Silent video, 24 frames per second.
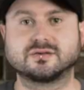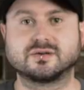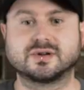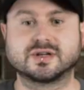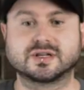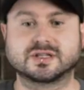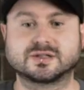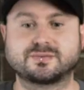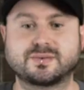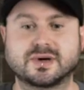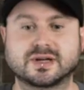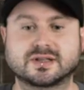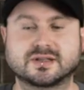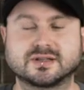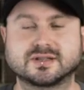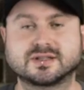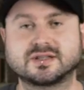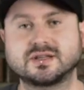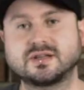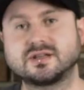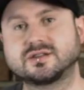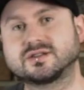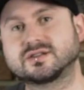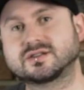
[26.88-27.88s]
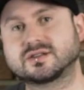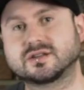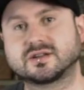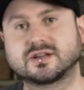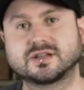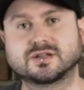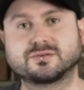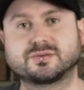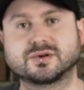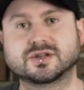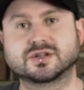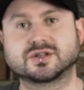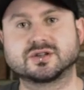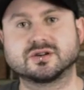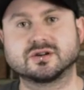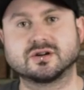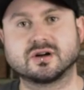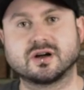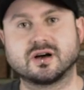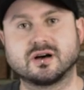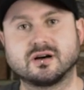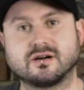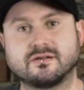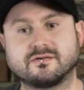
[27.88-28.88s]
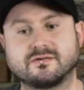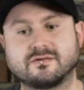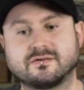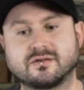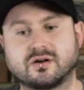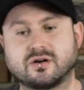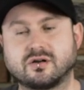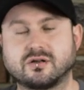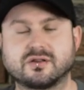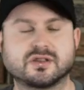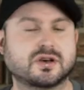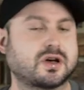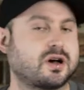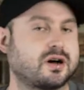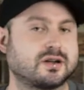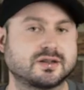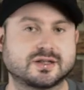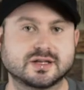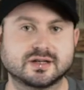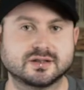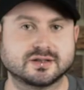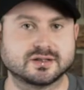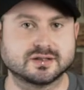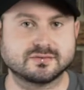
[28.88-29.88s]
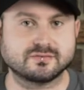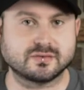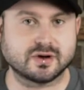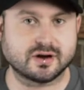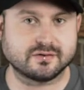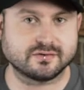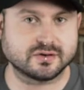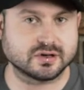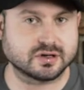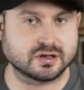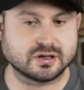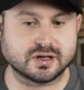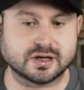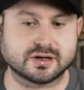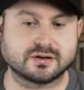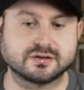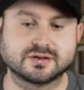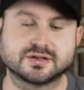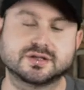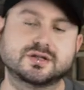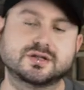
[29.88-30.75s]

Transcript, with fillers: you would expect to see, just a nice picture of all the contents of the Collector's